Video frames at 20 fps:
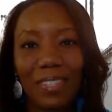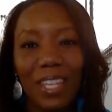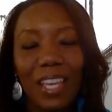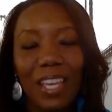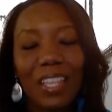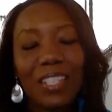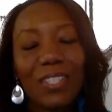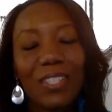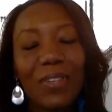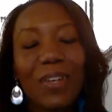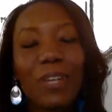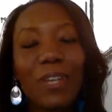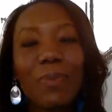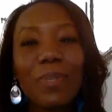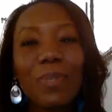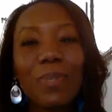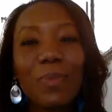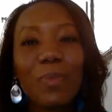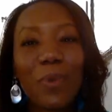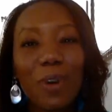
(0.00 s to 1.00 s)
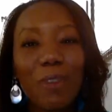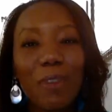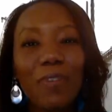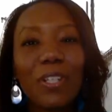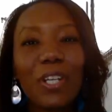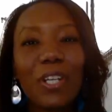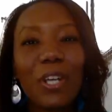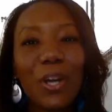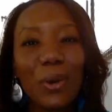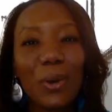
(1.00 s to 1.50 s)
So it was more of a
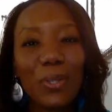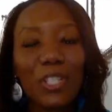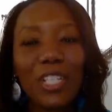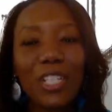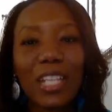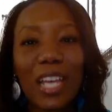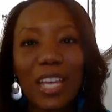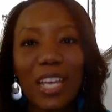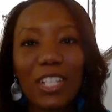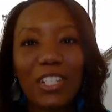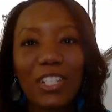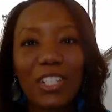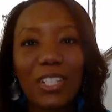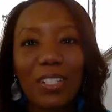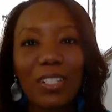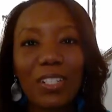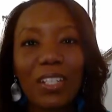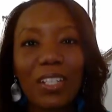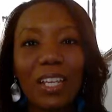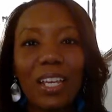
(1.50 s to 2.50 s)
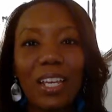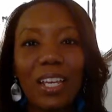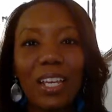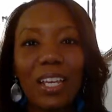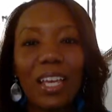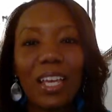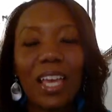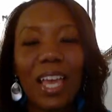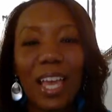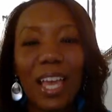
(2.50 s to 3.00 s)
negotiation
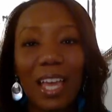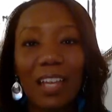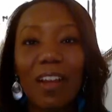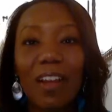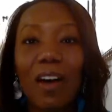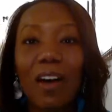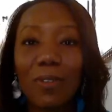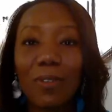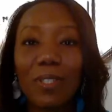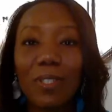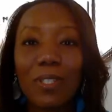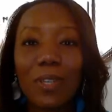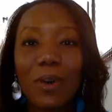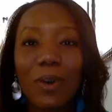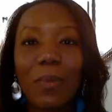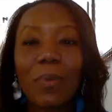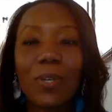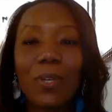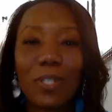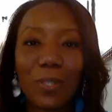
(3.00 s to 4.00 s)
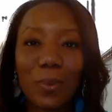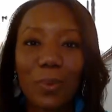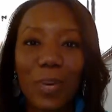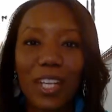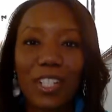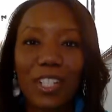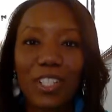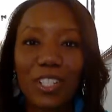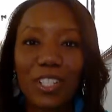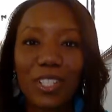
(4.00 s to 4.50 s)
and also
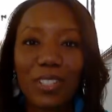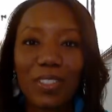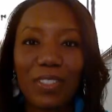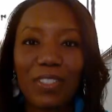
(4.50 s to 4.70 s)
persuasion.